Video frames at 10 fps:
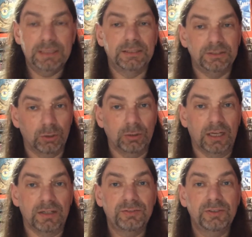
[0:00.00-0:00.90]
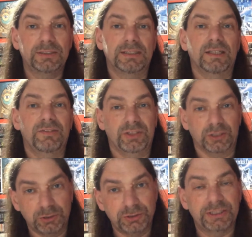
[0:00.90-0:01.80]
No Love. I love the
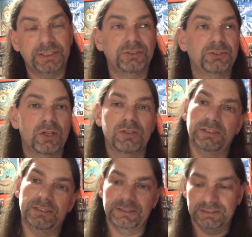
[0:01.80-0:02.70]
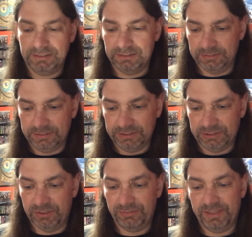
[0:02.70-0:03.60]
acoustic intro and then just, you know, kicks you
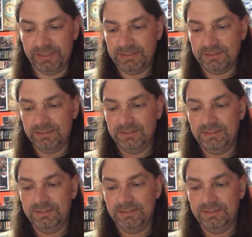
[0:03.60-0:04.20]
in the face.